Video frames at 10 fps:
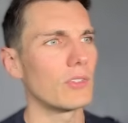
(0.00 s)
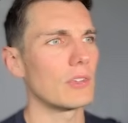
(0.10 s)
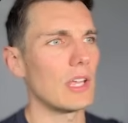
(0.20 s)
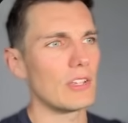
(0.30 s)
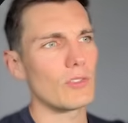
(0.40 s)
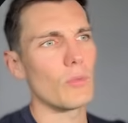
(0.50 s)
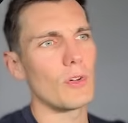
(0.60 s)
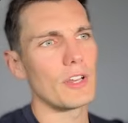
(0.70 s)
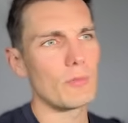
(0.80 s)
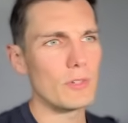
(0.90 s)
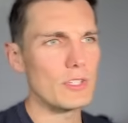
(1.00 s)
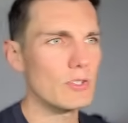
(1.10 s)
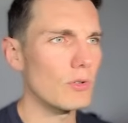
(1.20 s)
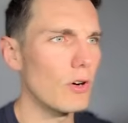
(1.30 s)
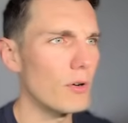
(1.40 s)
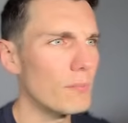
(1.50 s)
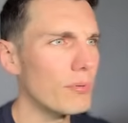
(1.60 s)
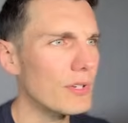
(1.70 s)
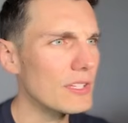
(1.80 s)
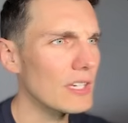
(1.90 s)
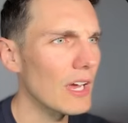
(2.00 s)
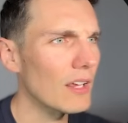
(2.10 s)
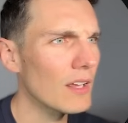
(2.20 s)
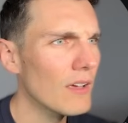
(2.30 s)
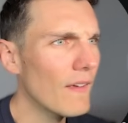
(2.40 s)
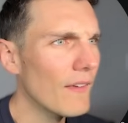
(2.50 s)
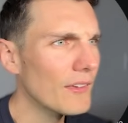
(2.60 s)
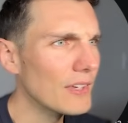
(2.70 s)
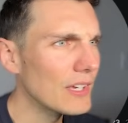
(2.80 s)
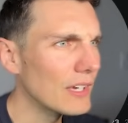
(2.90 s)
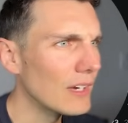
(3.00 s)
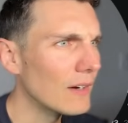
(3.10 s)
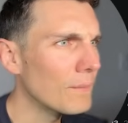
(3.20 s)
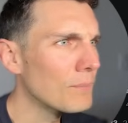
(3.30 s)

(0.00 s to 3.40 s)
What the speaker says: That's the one that we saw on PrinceScan here.